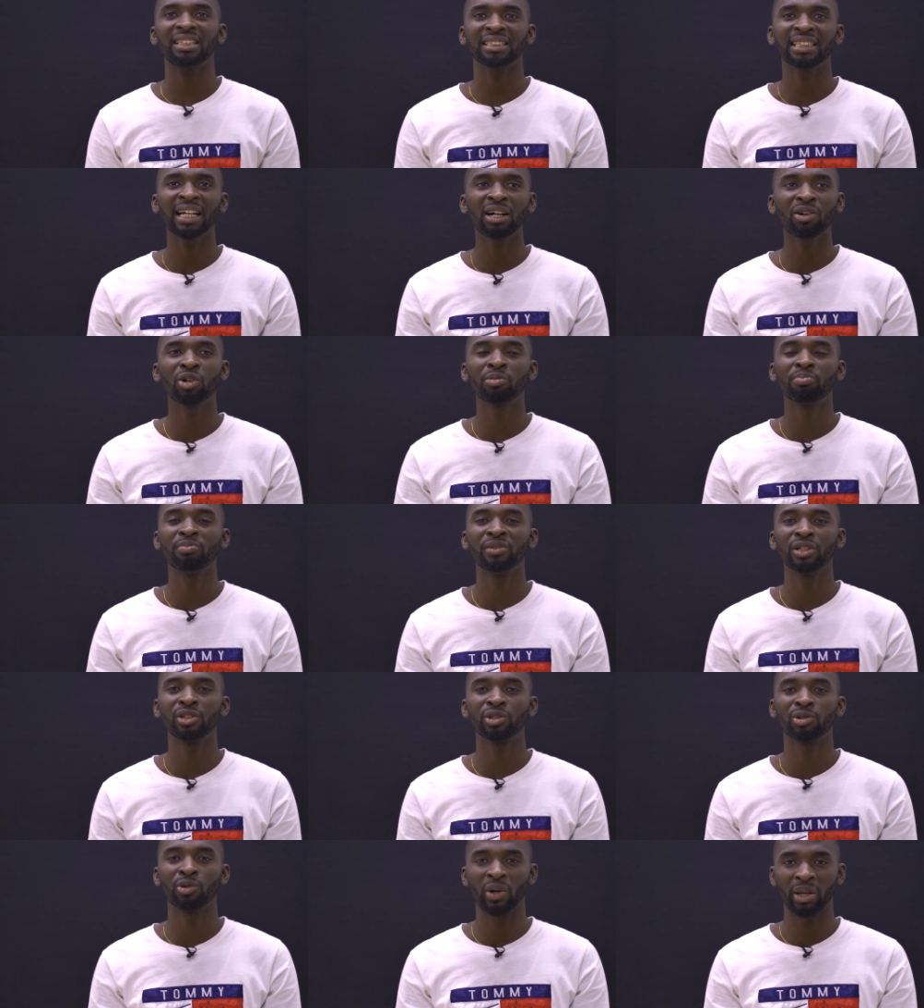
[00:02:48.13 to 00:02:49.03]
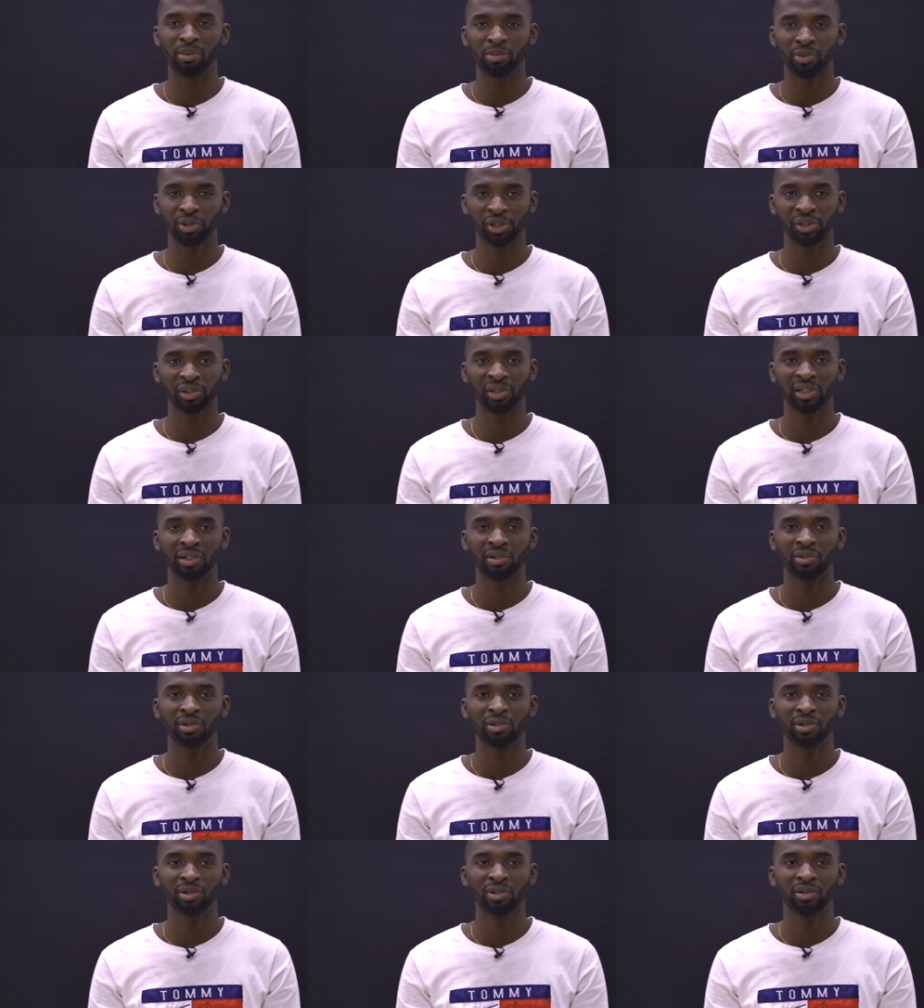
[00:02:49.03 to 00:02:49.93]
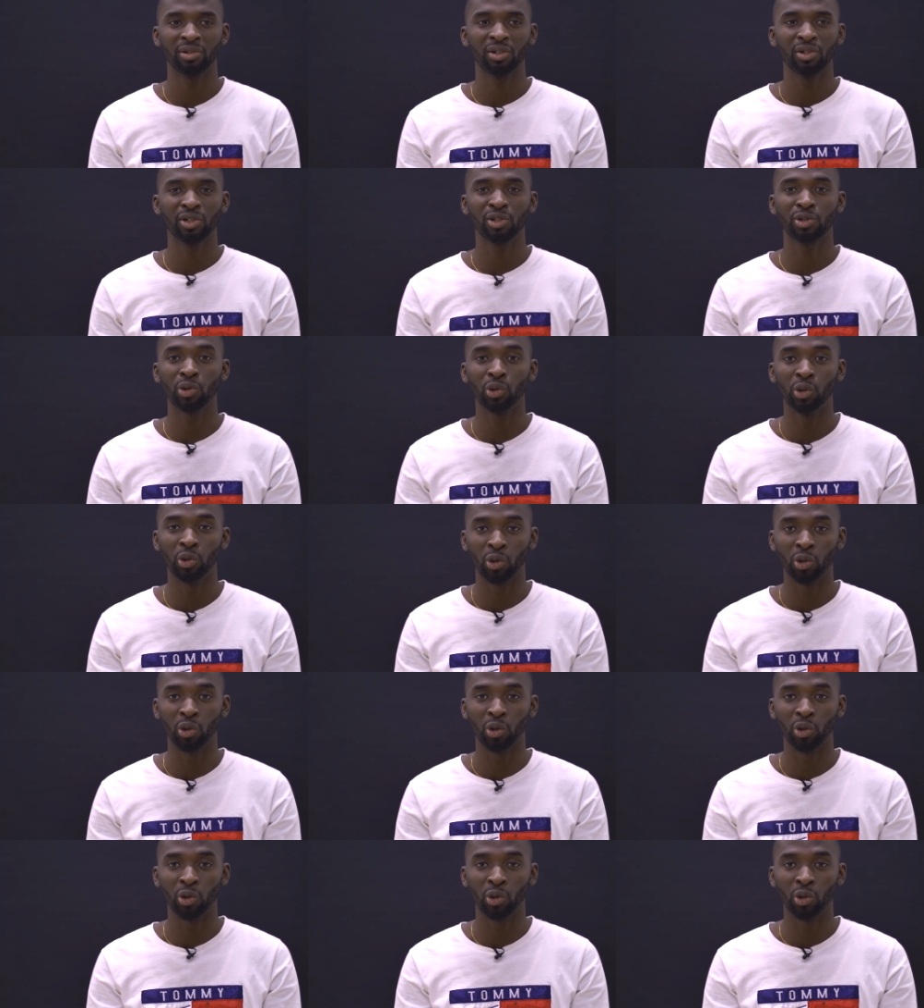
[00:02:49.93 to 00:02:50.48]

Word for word: that got me so emotional so